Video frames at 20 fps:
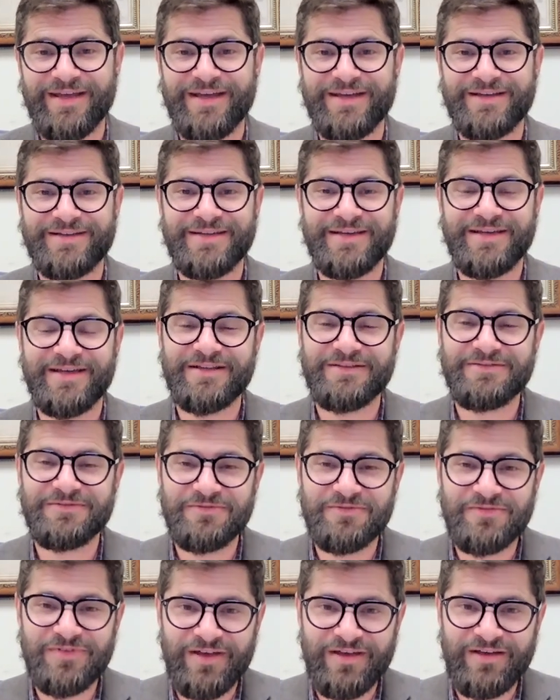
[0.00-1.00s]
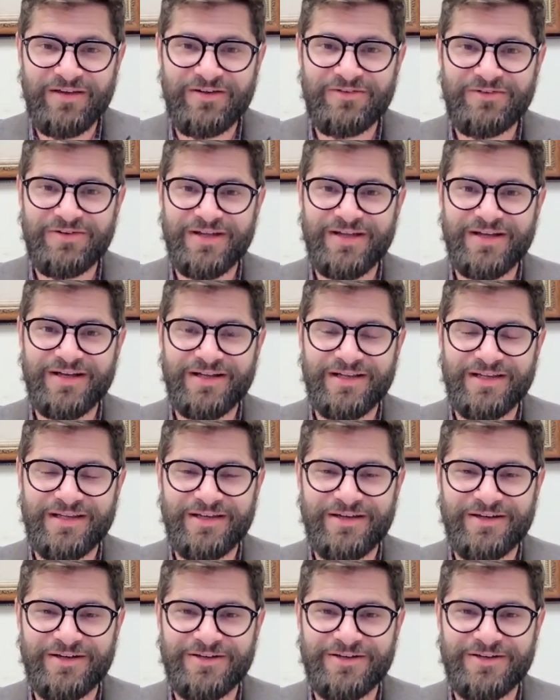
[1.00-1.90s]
Is he gets very clear,